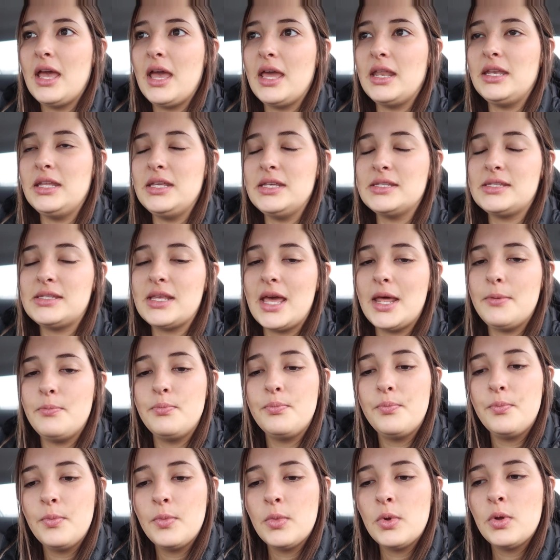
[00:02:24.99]
And he said,
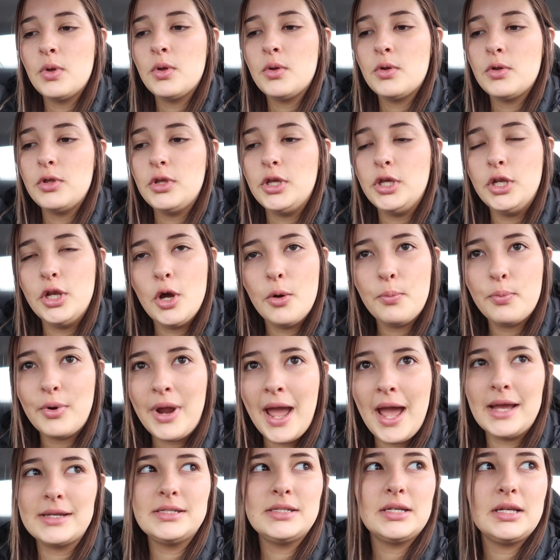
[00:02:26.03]
you know,
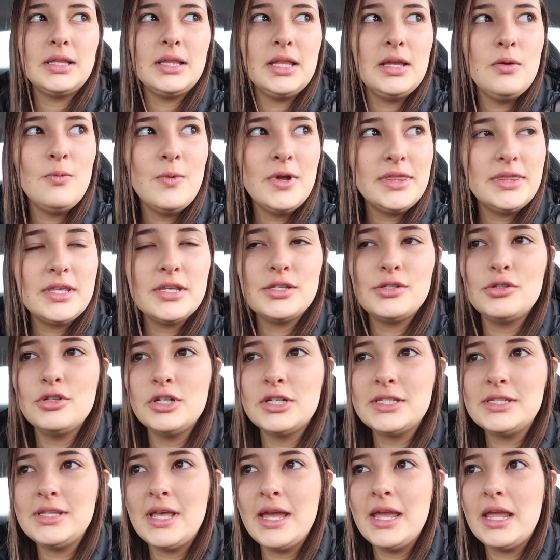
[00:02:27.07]
practically what this
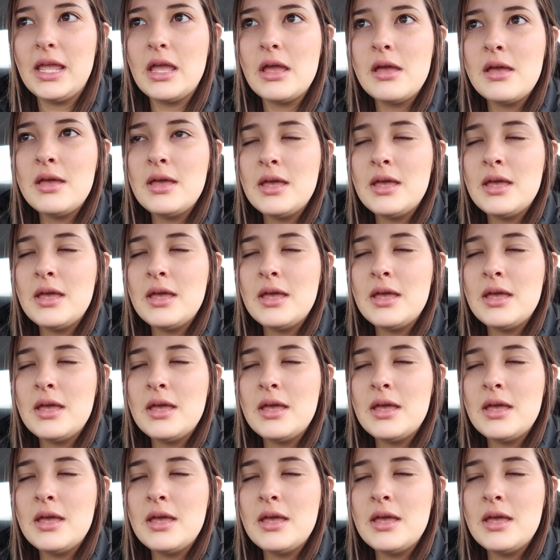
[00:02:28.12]
looks like?